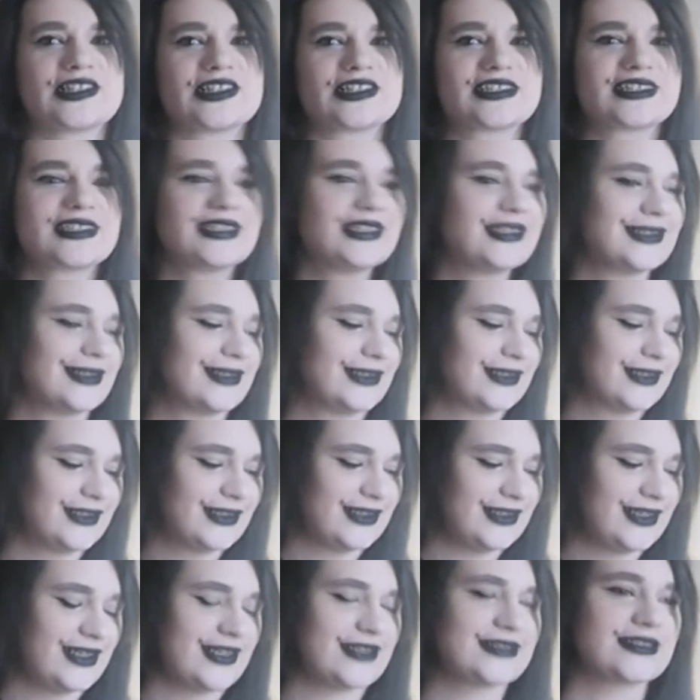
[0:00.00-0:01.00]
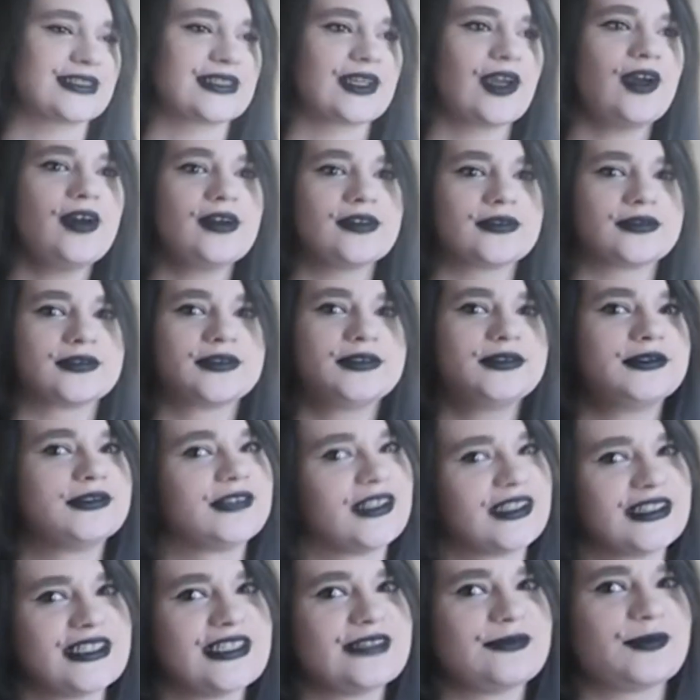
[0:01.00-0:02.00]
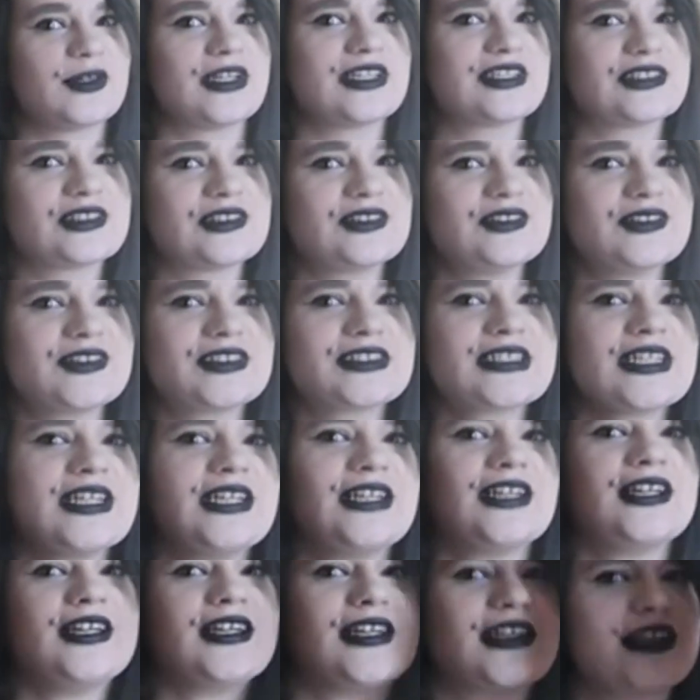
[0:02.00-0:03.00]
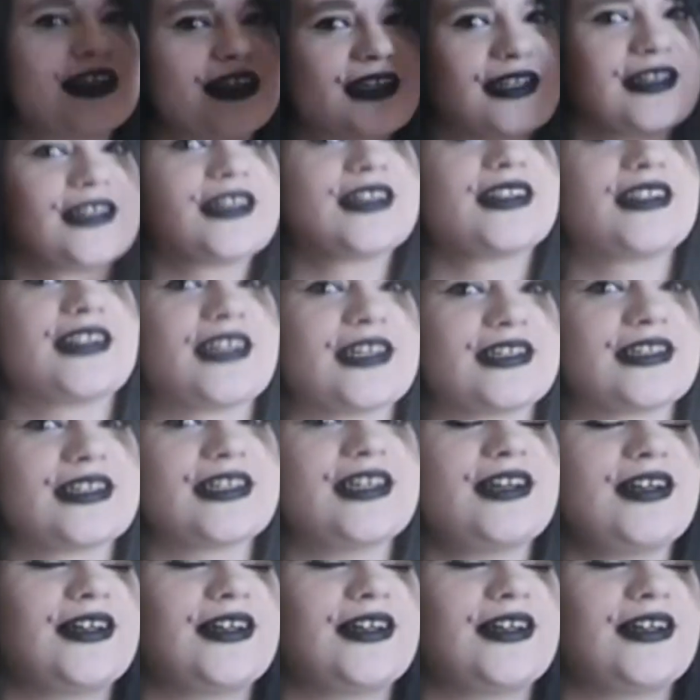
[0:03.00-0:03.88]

I was like, oh, cool, I need white shoes. There they